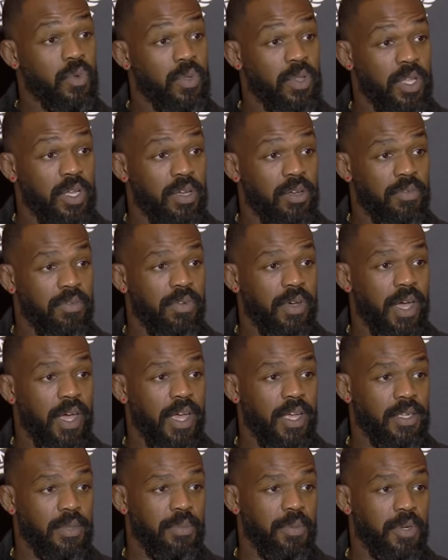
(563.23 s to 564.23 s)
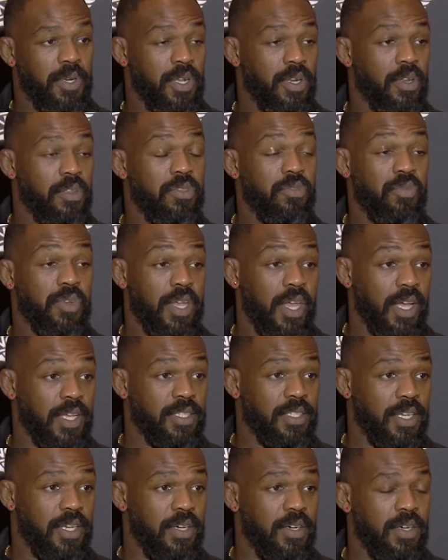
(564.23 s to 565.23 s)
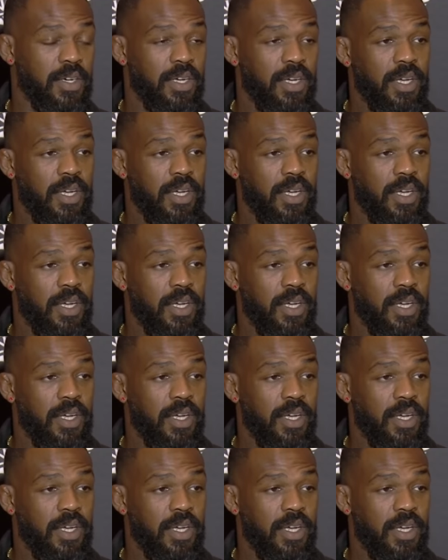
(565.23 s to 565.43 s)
glove, I had to put on the 3XL.